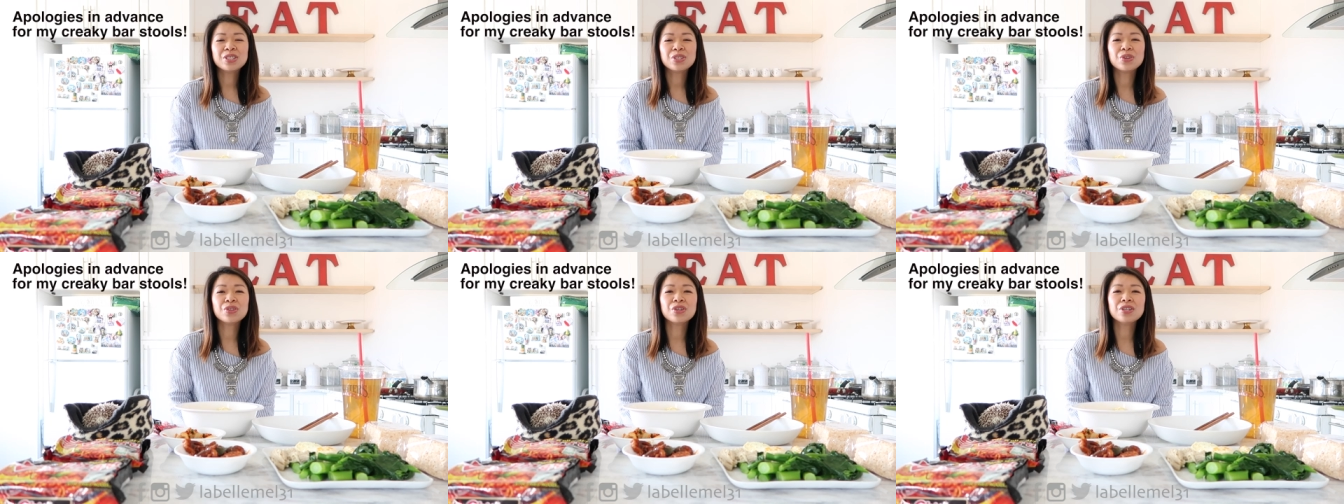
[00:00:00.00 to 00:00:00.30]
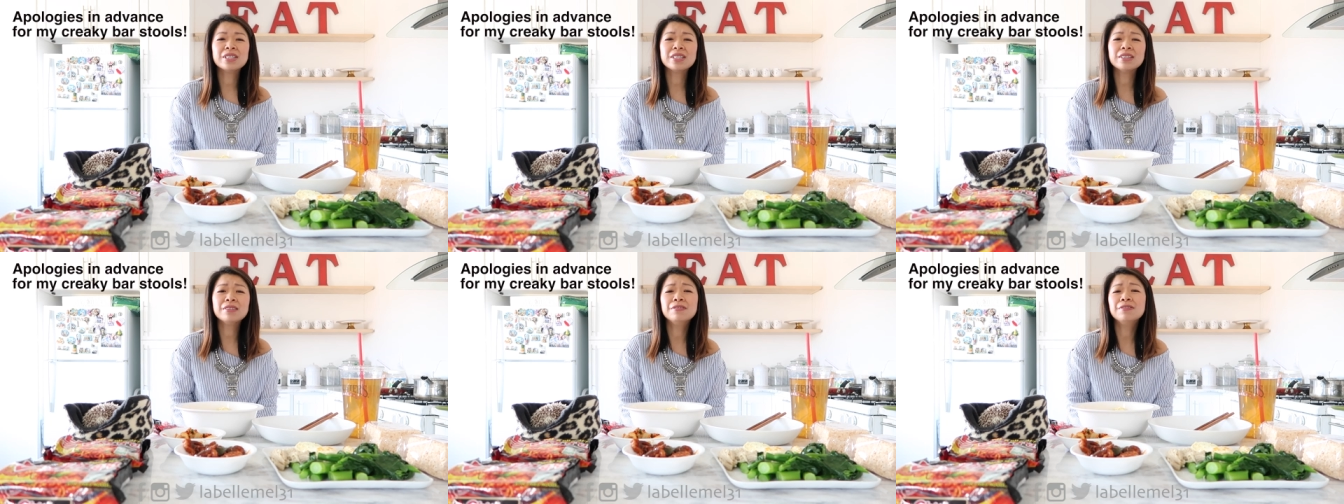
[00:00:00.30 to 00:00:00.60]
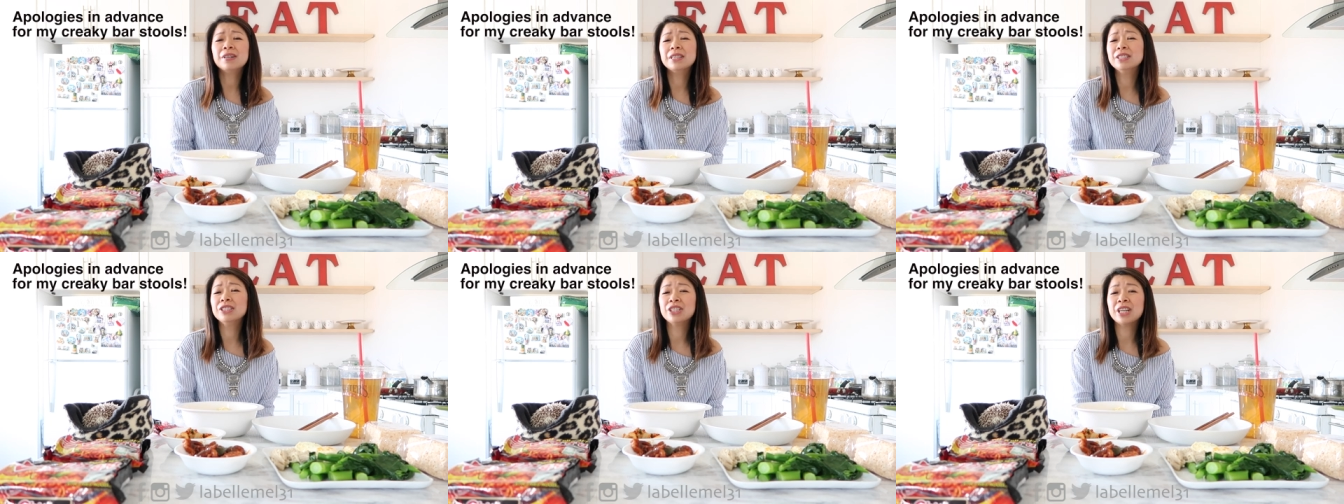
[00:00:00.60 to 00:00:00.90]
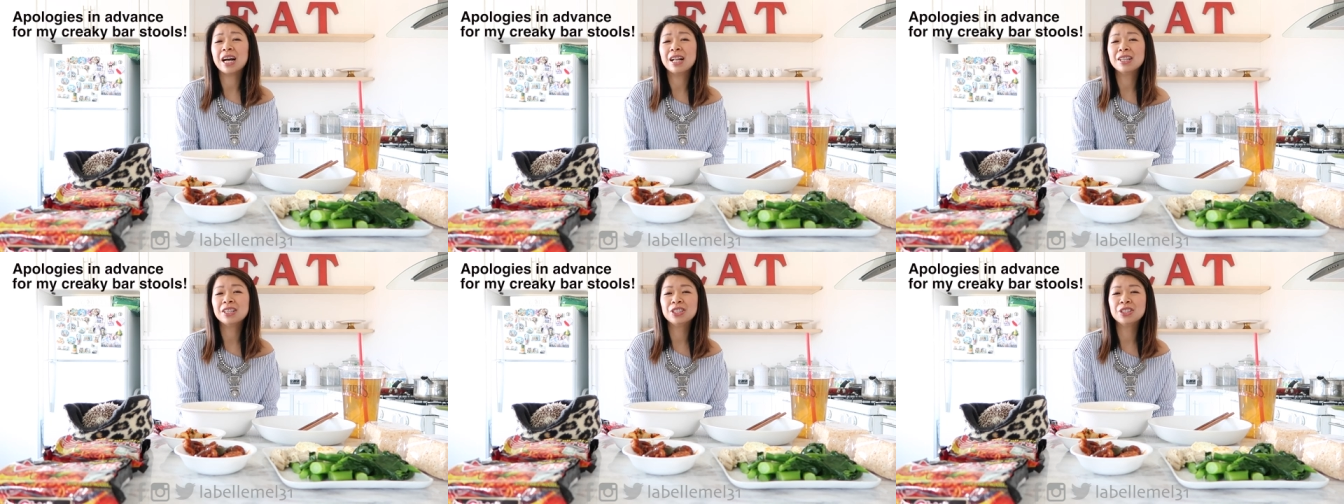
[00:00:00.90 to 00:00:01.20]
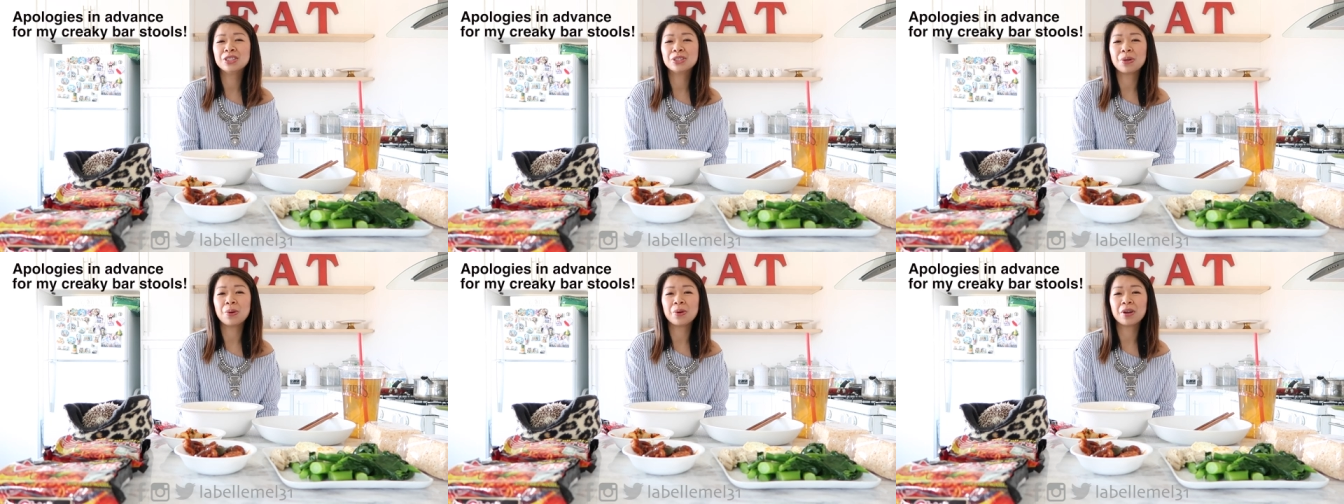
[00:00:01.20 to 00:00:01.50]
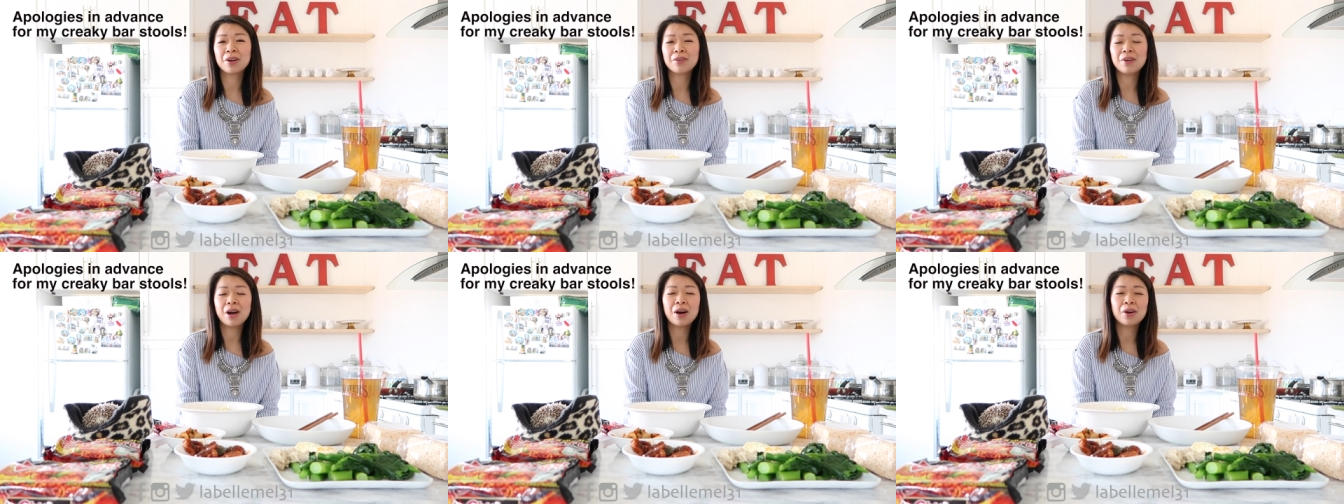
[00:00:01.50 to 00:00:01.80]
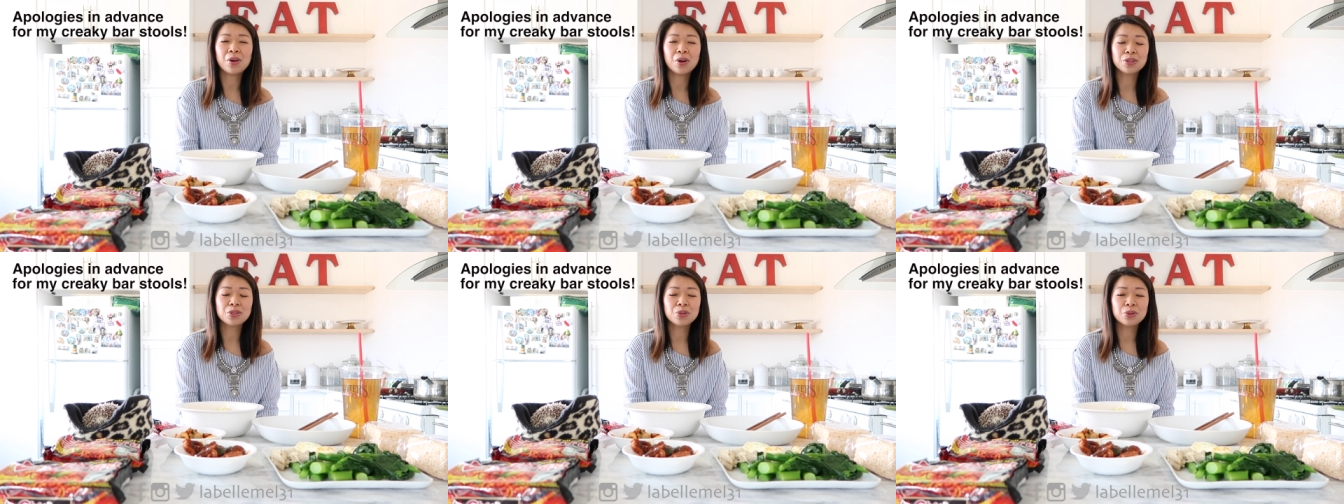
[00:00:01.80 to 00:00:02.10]
So there's a fun challenge going
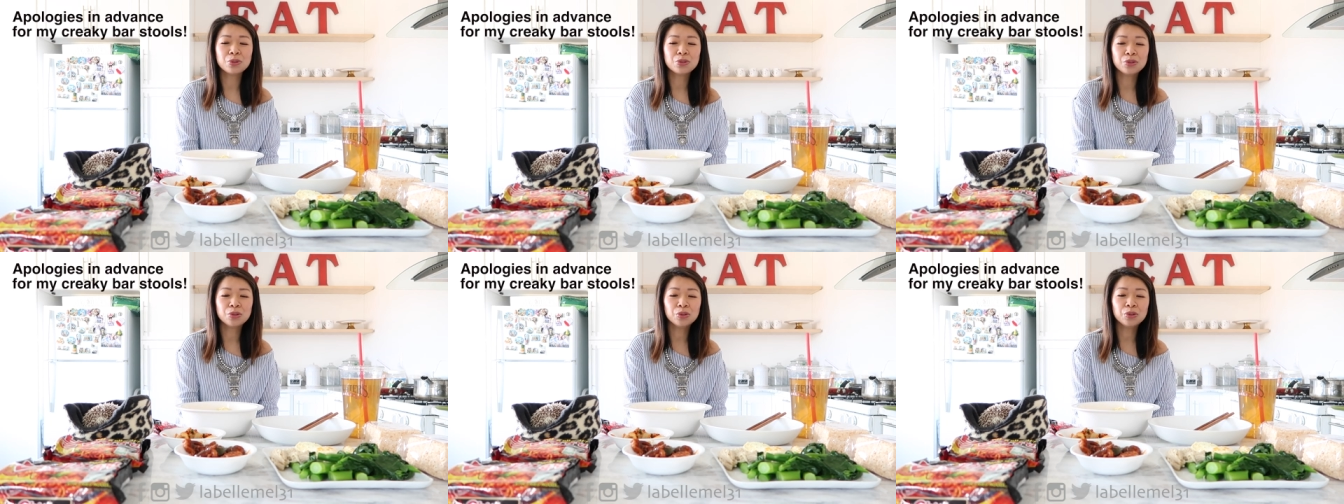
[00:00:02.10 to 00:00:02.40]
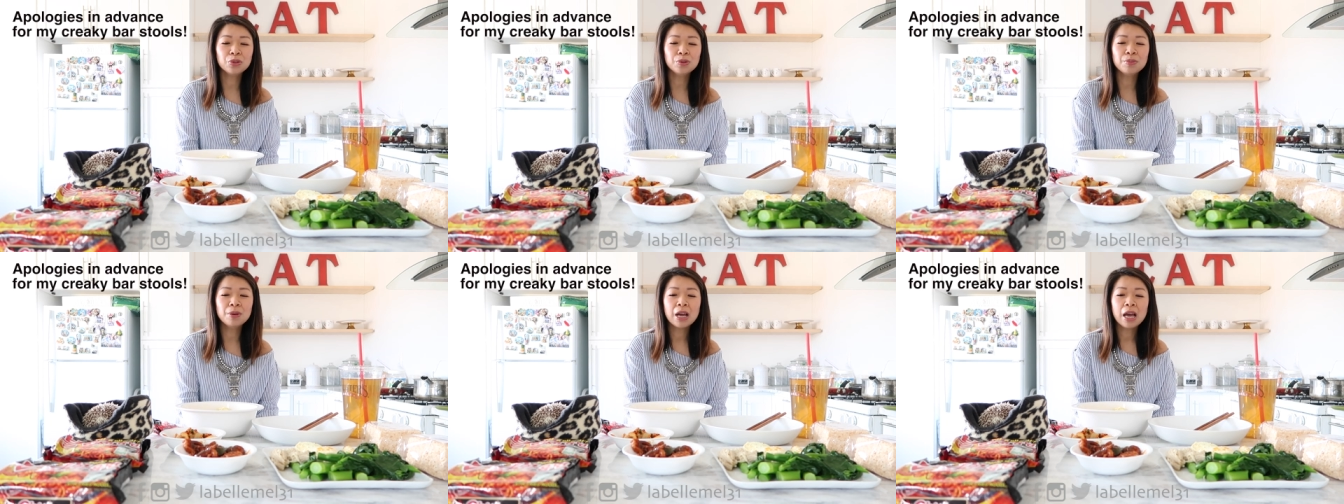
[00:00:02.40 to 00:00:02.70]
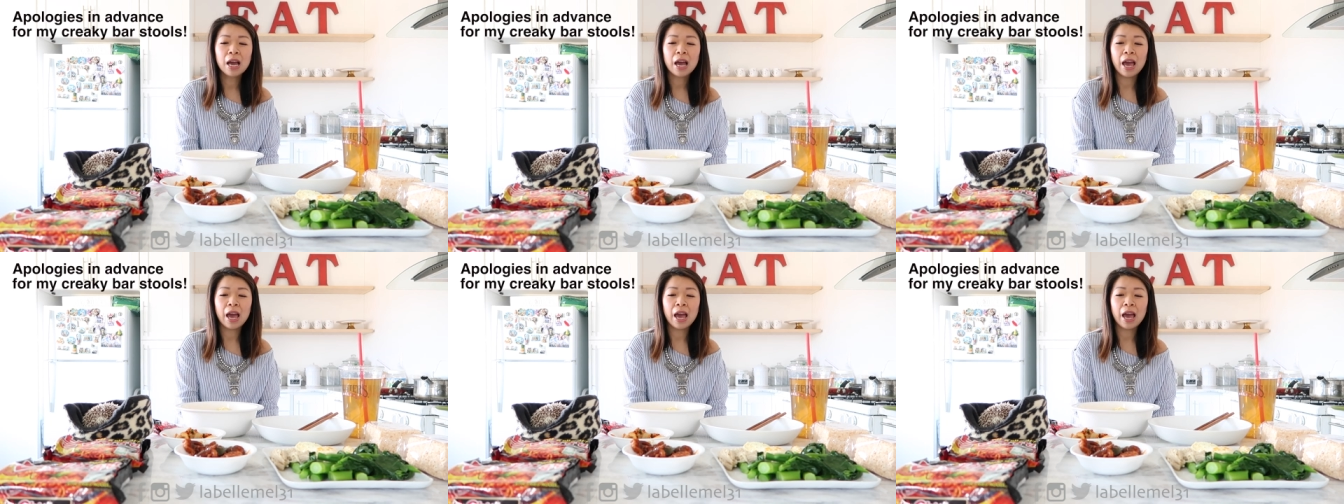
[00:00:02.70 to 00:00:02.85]
around on YouTube,